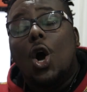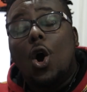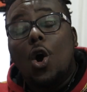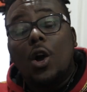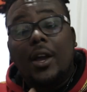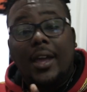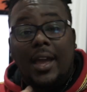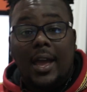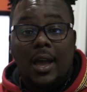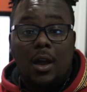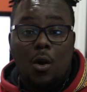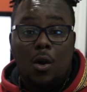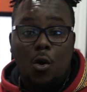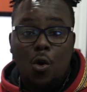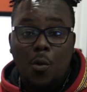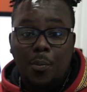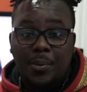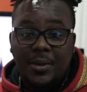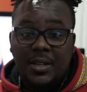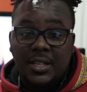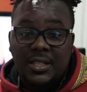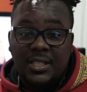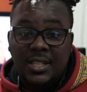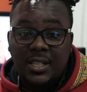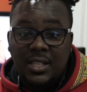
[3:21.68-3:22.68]
Okay, I
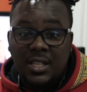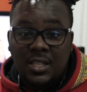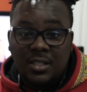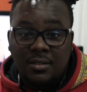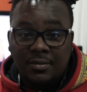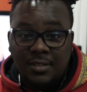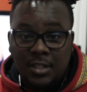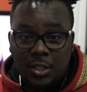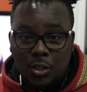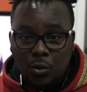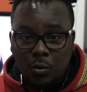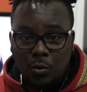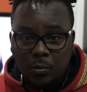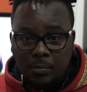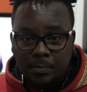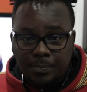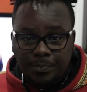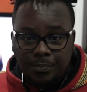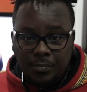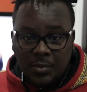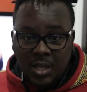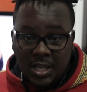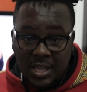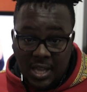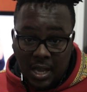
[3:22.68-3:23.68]
hope he'll see this video.
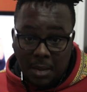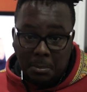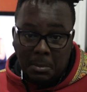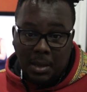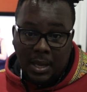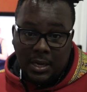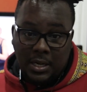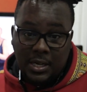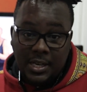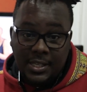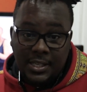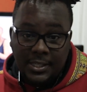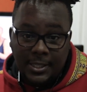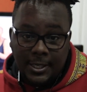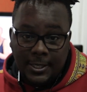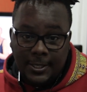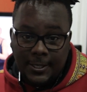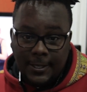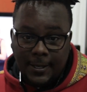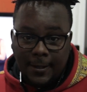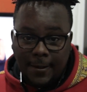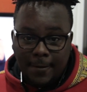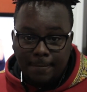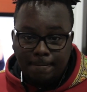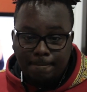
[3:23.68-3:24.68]
Young man, listen
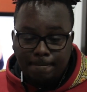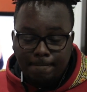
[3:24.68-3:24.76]
here.